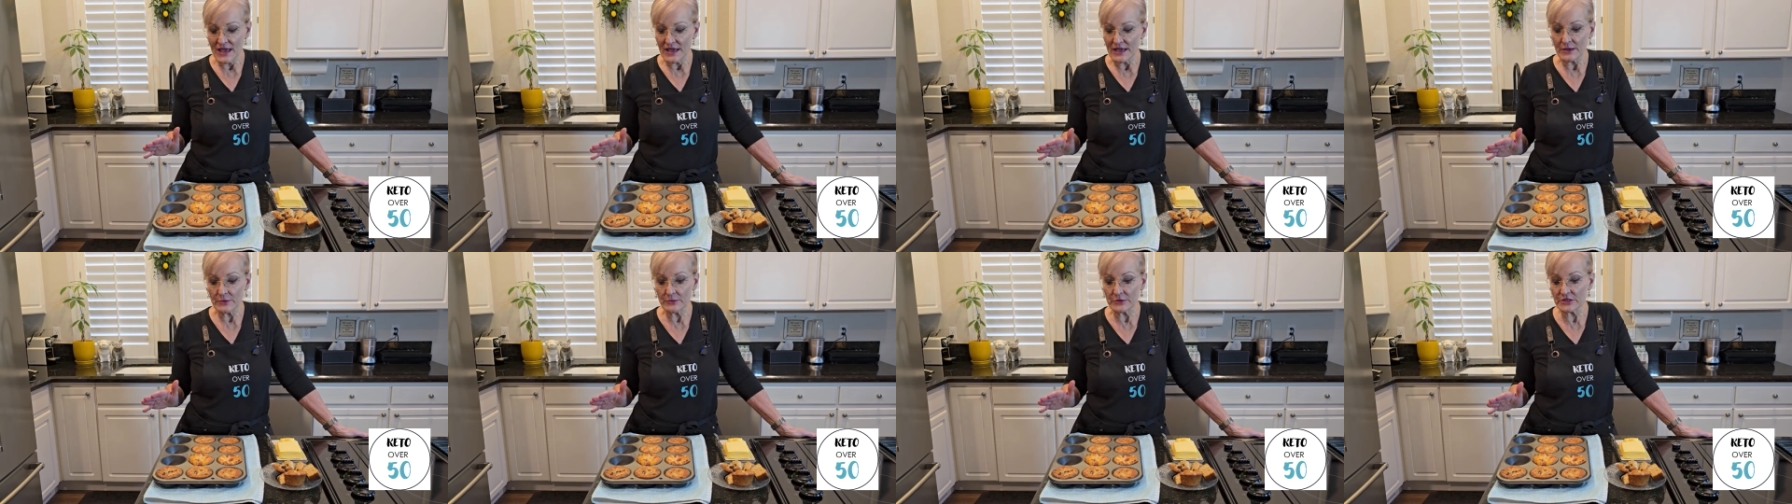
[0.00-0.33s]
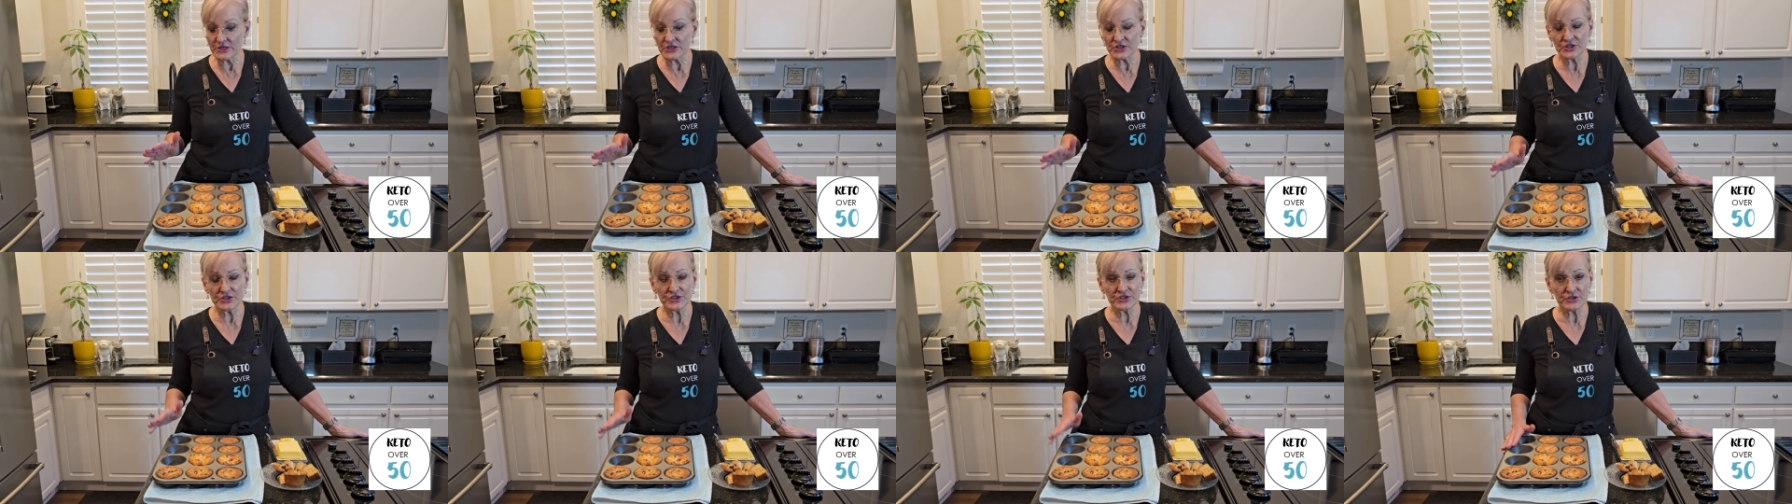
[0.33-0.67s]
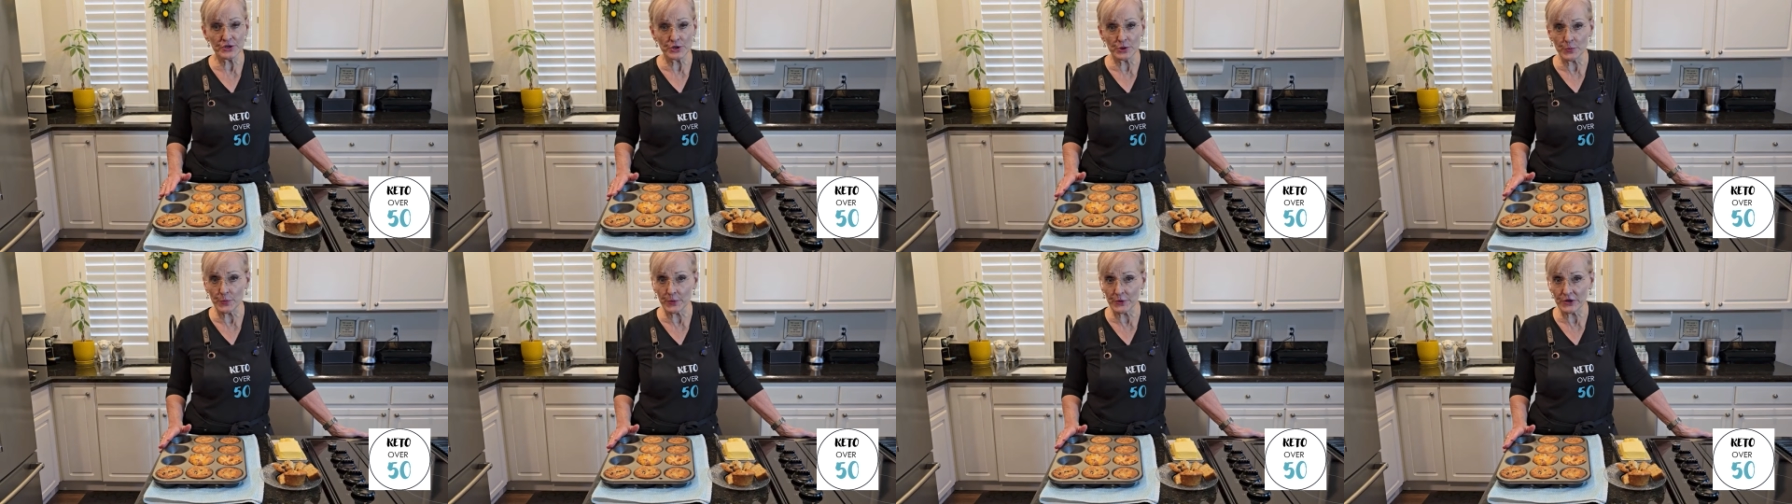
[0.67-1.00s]
It was
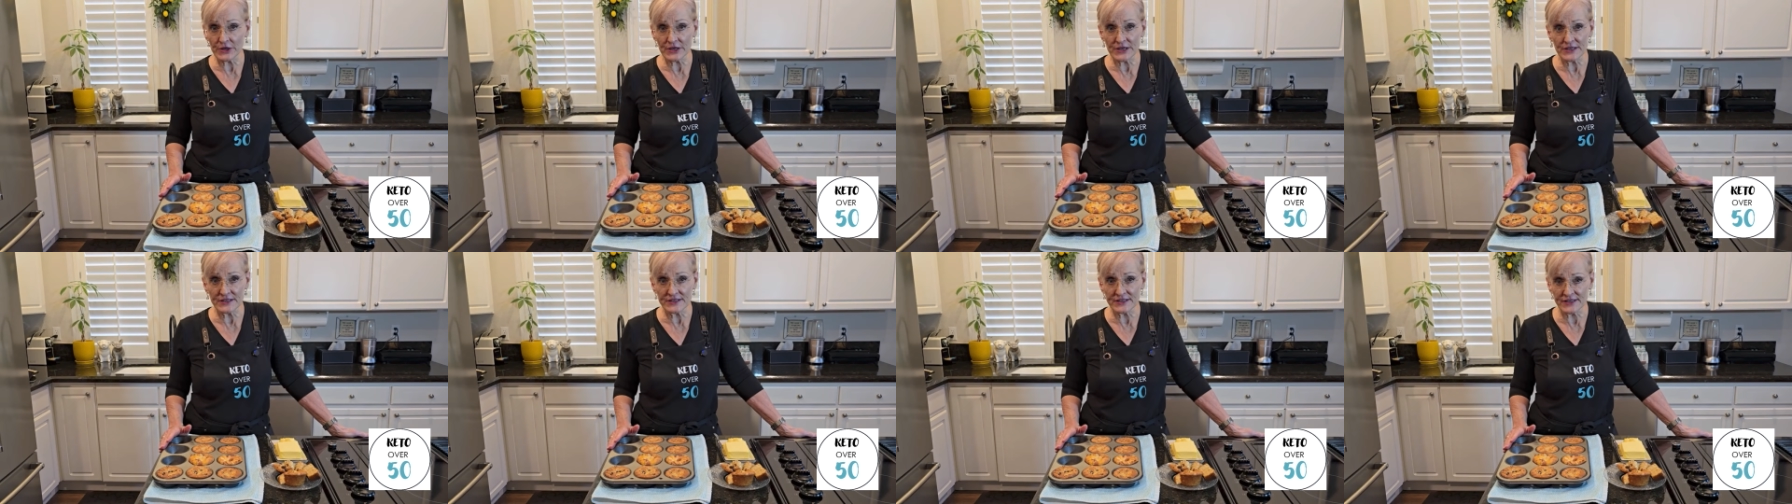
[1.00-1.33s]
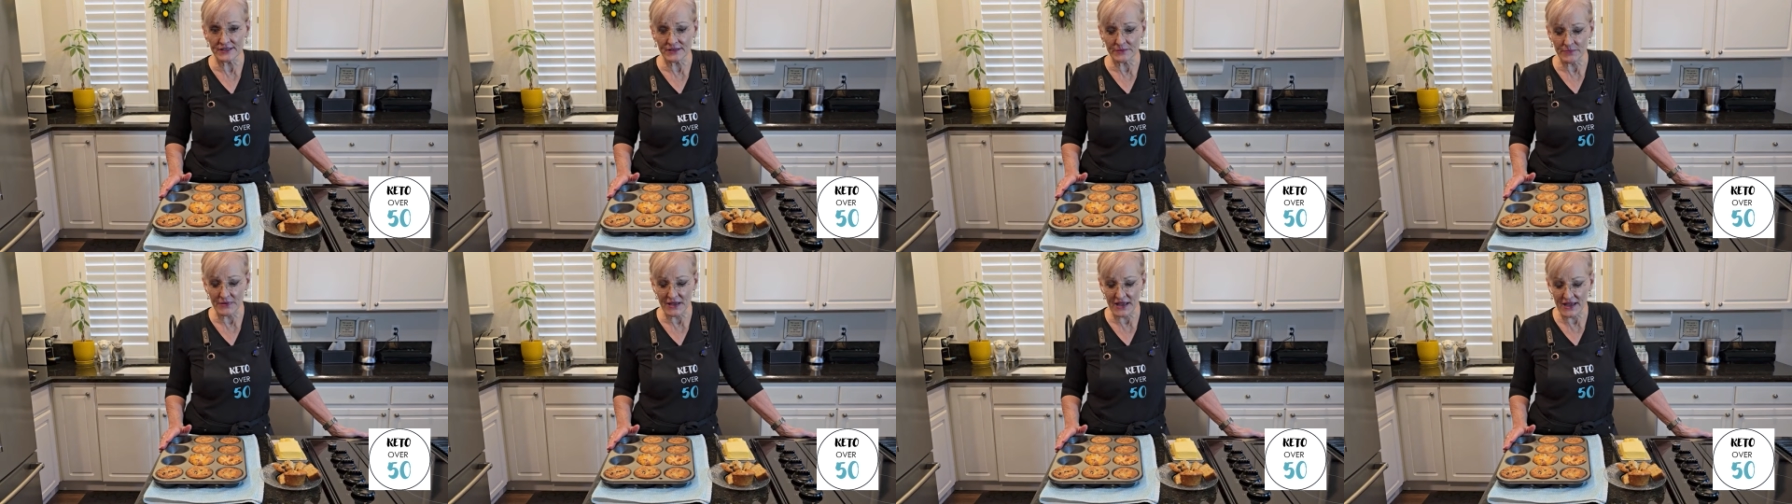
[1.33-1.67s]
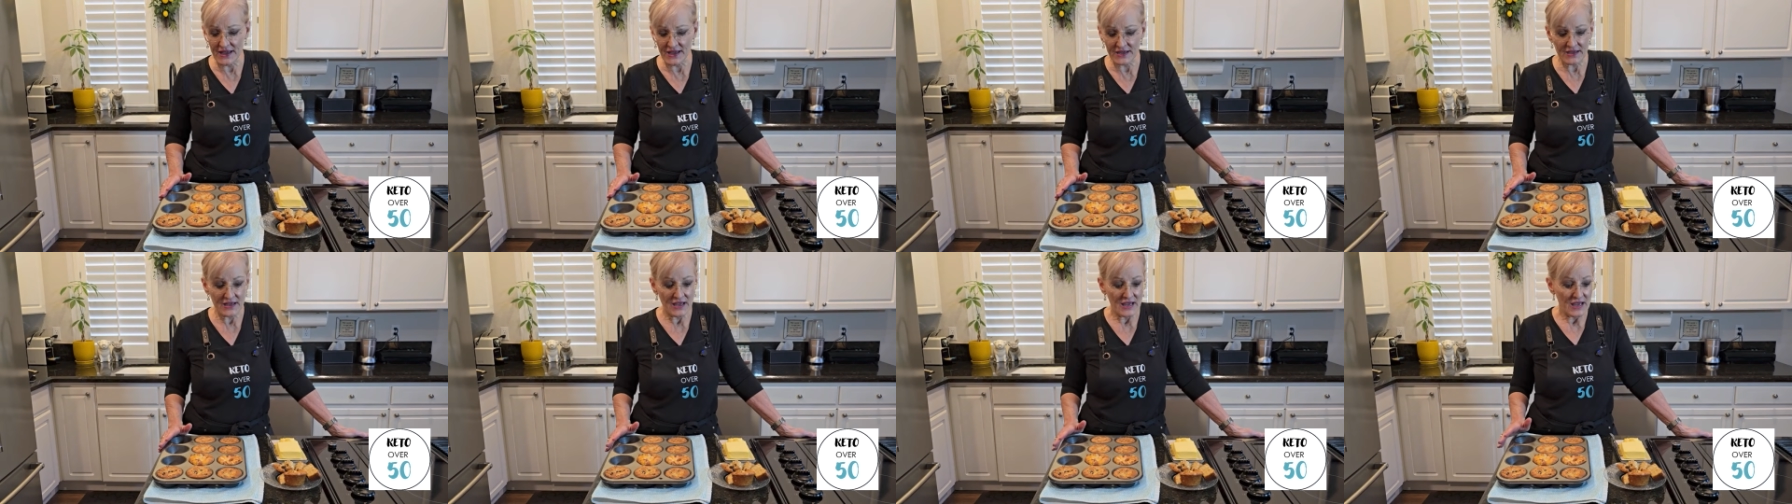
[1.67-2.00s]
super easy to
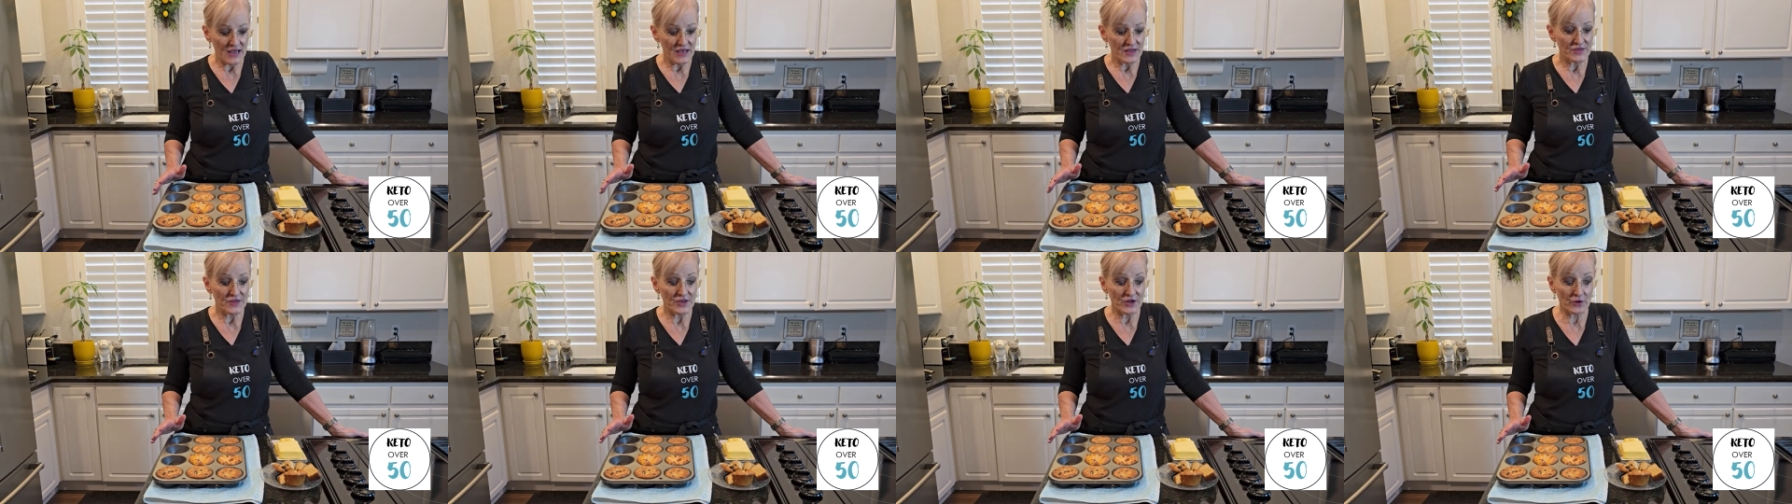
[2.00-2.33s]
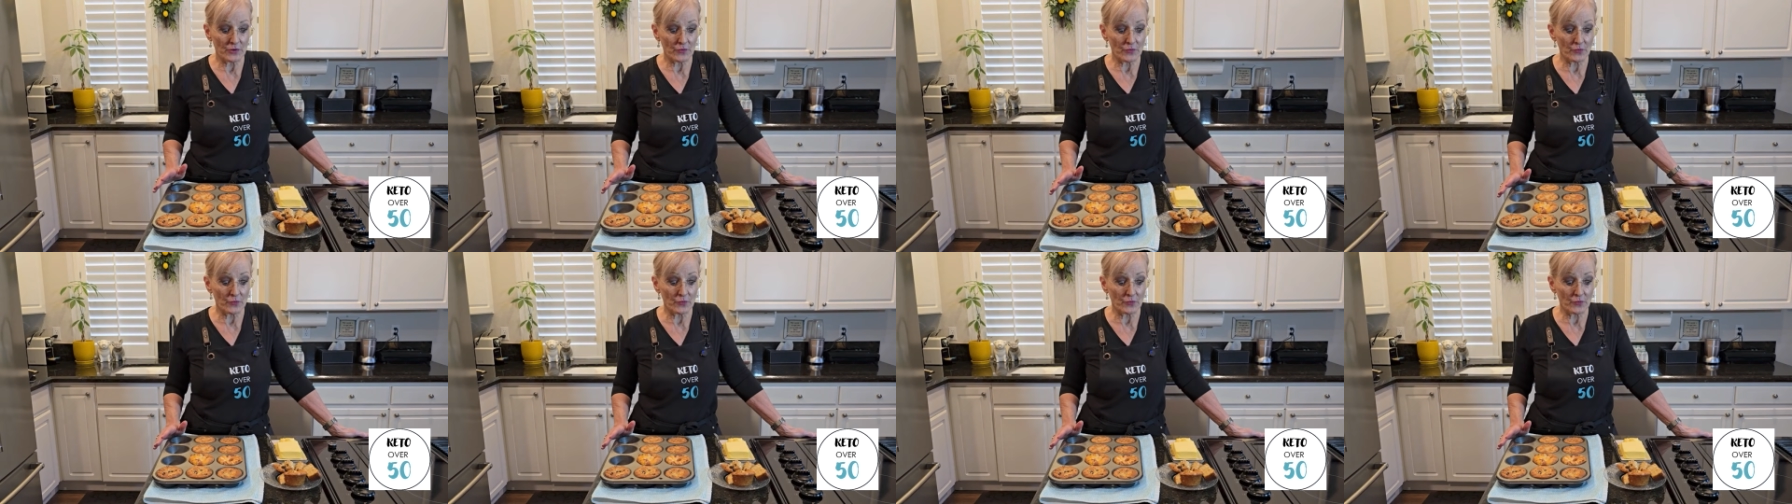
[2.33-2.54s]
make. They're